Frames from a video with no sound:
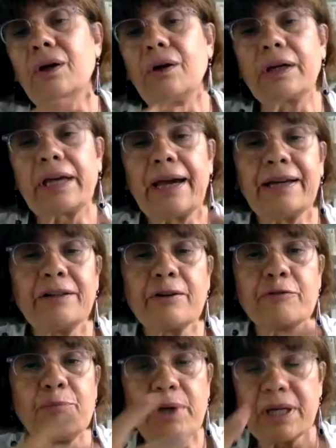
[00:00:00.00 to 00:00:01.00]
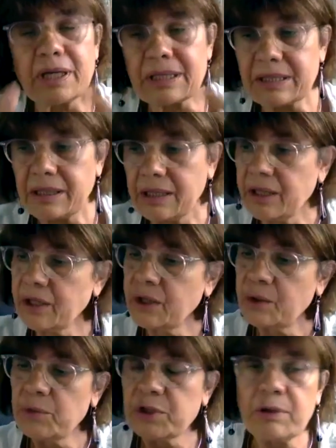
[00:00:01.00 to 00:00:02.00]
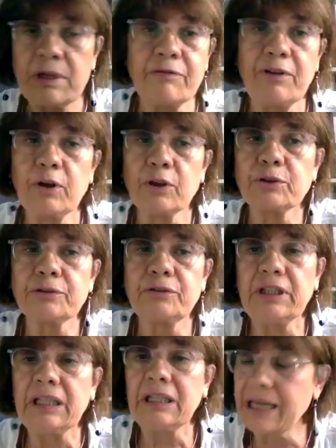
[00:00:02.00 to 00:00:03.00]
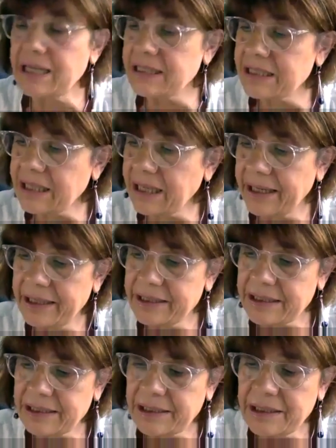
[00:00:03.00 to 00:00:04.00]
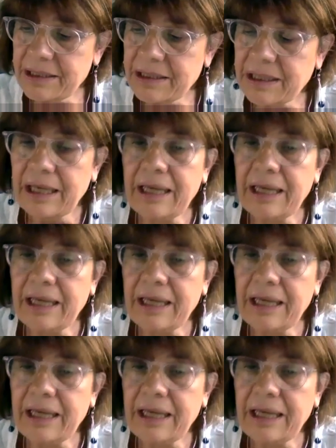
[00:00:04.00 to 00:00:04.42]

a kind of mix between philosophy and sciences,